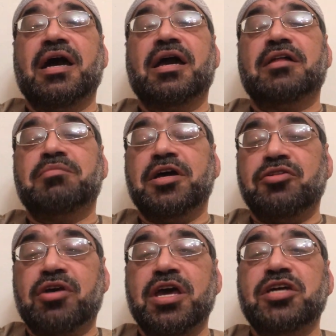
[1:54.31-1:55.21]
I got my
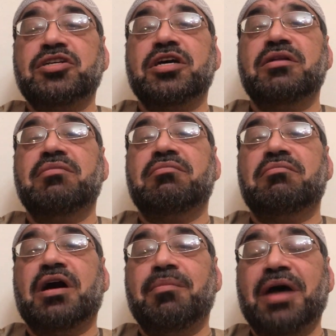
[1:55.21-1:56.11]
education,
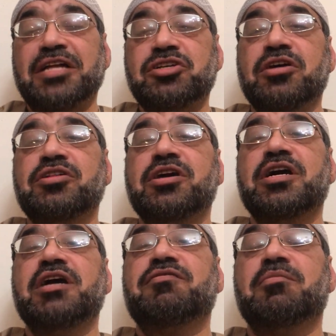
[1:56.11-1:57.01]
my bachelor
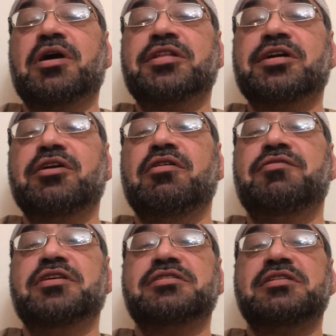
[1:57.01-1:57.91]
degree from Qatar
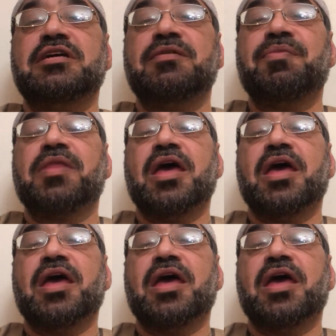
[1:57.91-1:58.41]
University,